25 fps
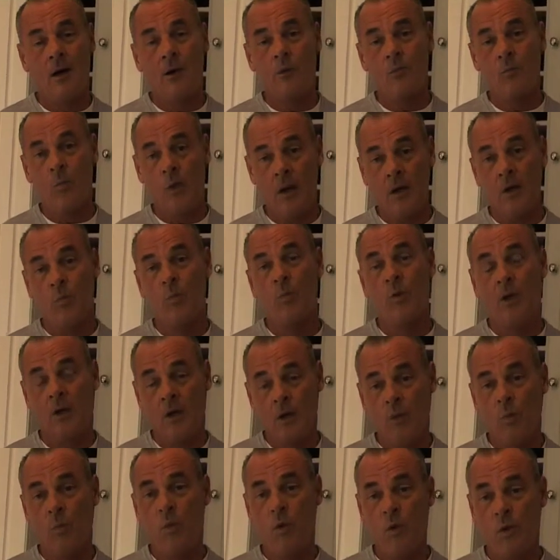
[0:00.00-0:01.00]
won an
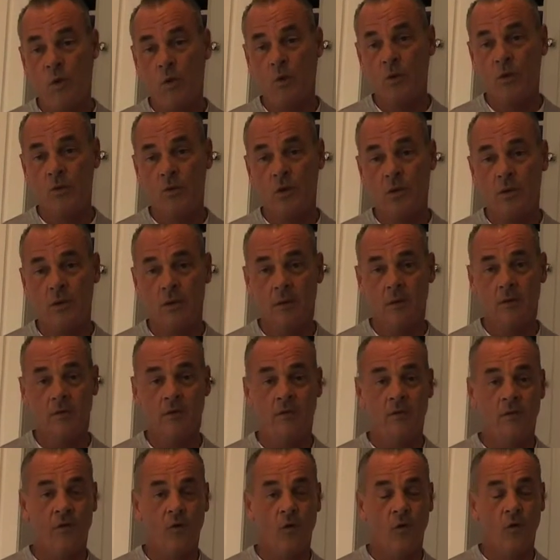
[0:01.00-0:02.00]
award
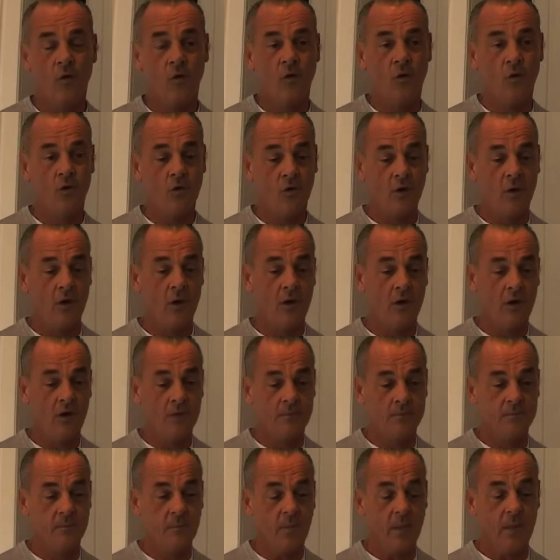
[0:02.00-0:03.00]
for
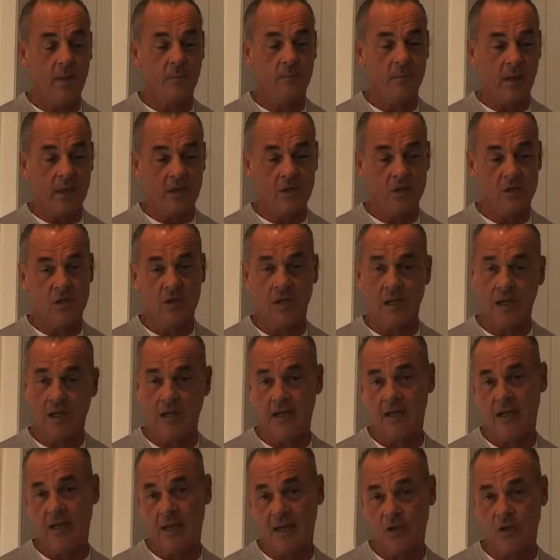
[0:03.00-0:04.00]
the best
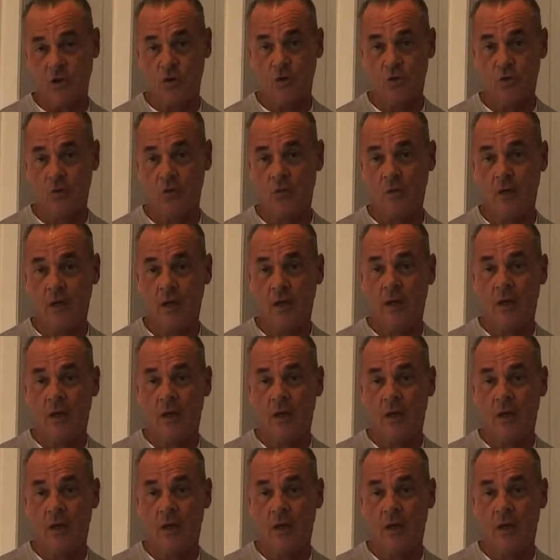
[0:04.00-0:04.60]
international